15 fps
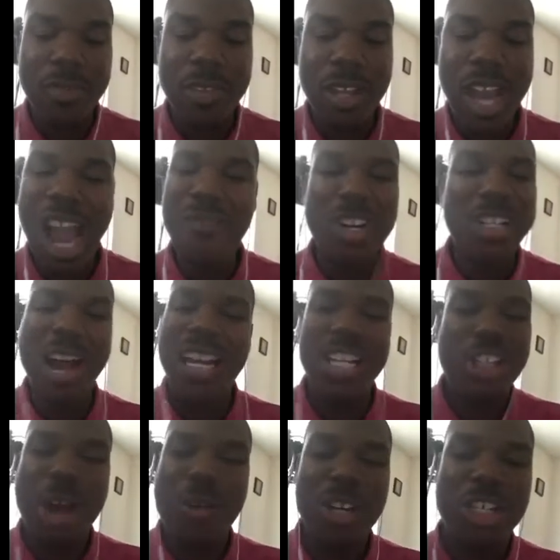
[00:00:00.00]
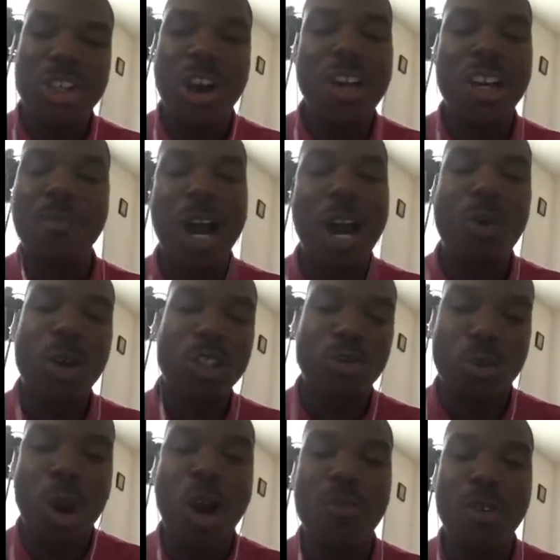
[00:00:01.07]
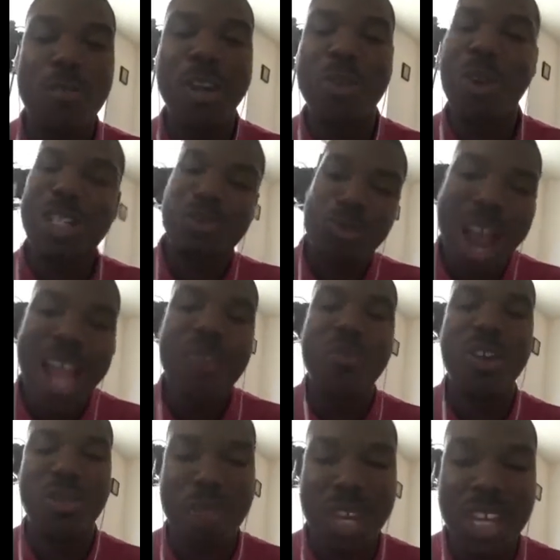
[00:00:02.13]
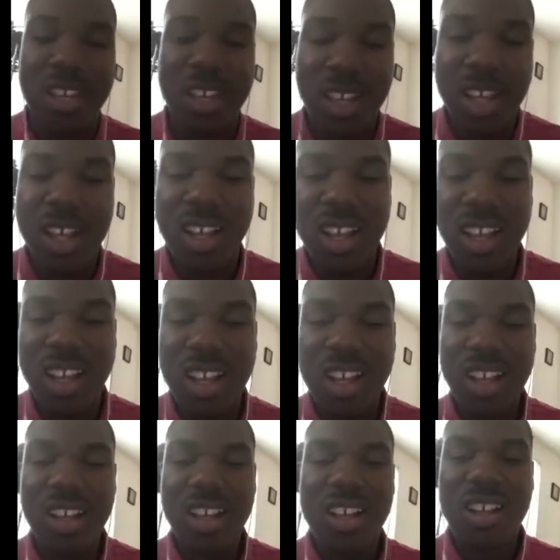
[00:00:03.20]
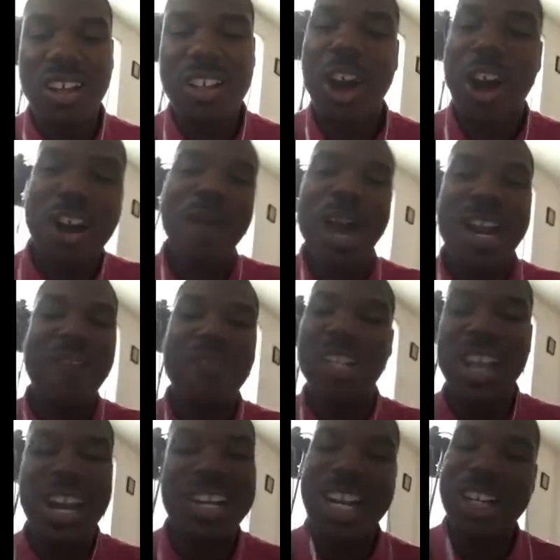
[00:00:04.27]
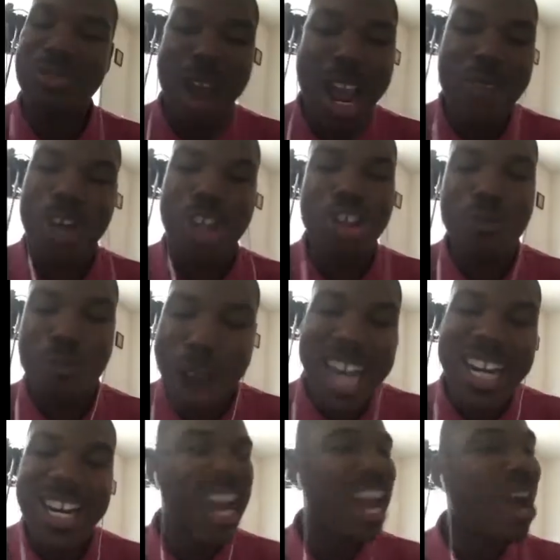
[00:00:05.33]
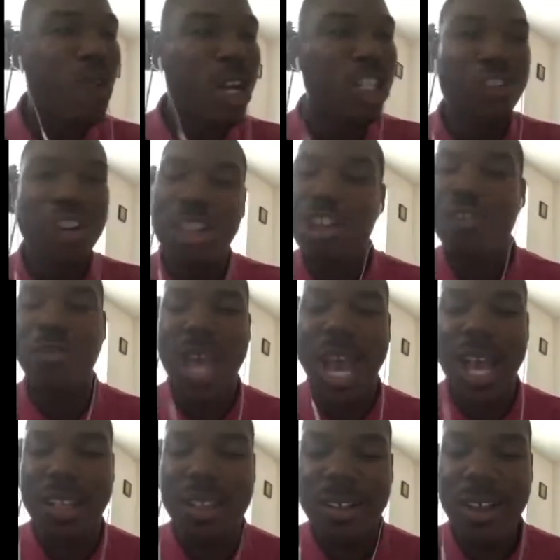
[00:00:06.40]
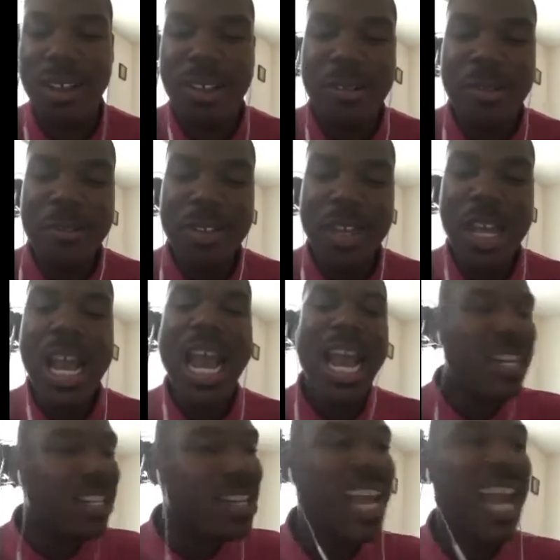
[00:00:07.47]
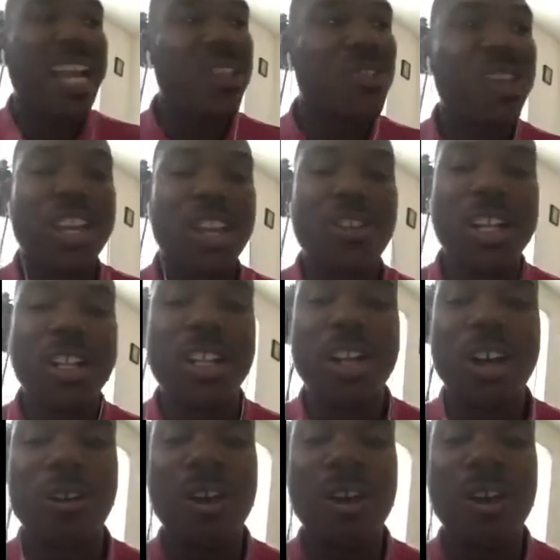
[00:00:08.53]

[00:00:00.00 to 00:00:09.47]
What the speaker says: Everybody's always talking about what's wrong with me, what's right with me. Talk about everything that's right with you right now. I want you to do that. And second thing you need to do